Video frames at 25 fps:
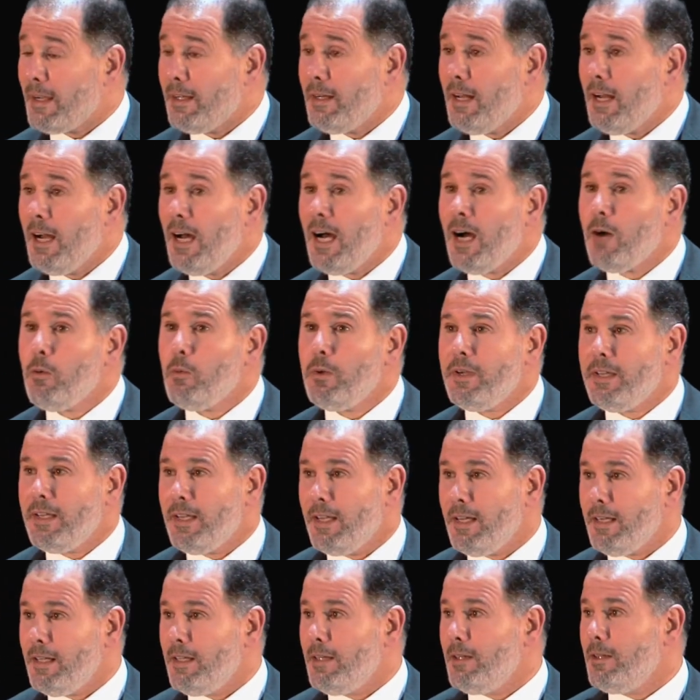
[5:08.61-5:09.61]
And how we
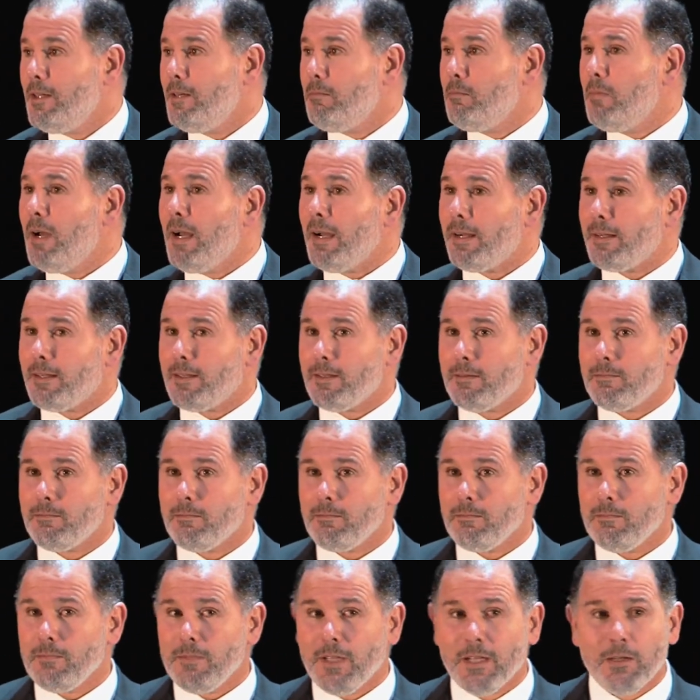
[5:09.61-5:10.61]
can get them back,
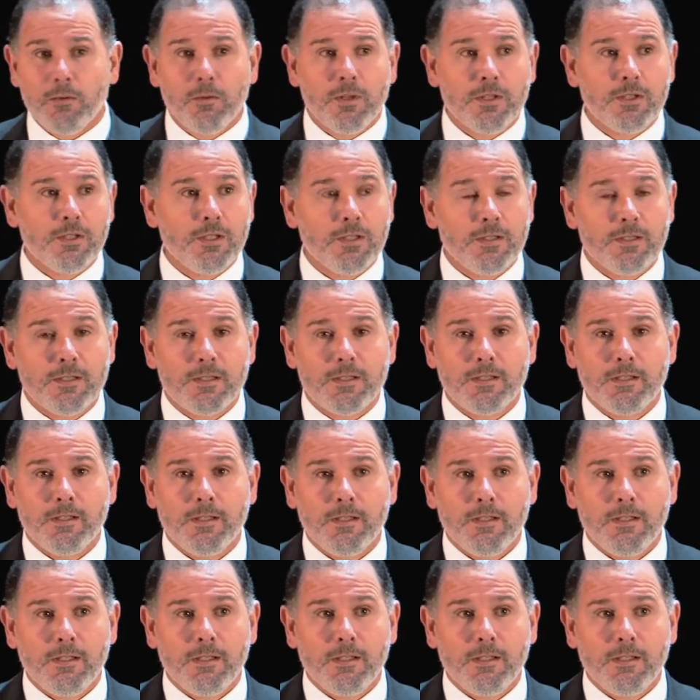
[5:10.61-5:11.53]
the questions.